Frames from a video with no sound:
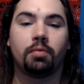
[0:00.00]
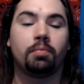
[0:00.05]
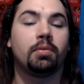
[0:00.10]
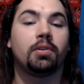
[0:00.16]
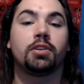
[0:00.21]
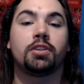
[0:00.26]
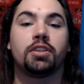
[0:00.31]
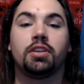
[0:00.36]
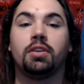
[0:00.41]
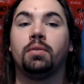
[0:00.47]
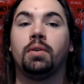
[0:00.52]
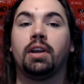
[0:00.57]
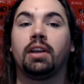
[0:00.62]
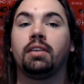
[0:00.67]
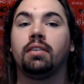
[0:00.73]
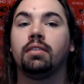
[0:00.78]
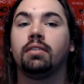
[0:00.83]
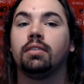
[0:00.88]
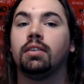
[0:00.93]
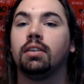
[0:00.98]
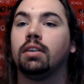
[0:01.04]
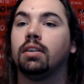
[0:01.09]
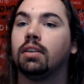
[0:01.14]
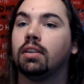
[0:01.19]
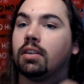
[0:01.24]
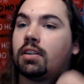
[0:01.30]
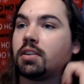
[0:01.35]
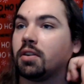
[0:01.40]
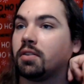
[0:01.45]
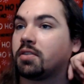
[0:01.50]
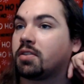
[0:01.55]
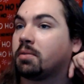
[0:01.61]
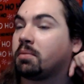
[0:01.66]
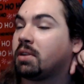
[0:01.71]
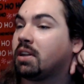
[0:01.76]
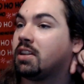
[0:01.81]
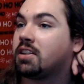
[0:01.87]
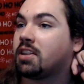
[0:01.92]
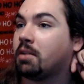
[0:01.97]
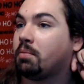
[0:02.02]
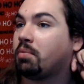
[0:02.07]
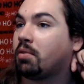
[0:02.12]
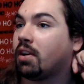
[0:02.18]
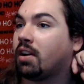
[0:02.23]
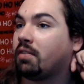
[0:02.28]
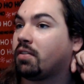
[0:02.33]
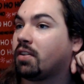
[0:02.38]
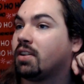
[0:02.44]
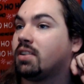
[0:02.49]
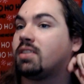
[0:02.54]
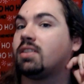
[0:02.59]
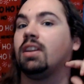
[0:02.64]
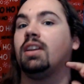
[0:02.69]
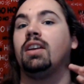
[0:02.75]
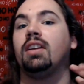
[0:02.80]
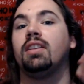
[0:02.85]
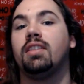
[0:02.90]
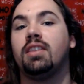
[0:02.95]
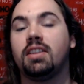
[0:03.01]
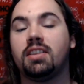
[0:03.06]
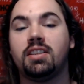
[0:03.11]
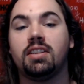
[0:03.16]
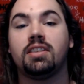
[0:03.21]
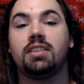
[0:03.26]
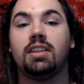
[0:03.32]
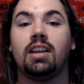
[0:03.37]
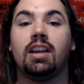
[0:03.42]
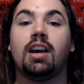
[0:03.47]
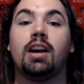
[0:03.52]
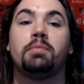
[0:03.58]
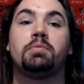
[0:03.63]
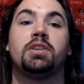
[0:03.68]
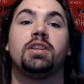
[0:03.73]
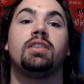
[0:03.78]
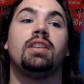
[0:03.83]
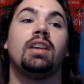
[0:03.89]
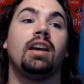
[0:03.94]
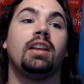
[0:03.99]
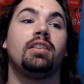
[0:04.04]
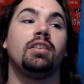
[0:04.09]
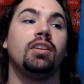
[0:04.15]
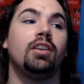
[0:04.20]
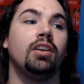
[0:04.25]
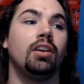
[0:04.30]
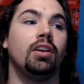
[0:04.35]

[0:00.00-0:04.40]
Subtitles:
pursuing. So if something is a preference, this is the option that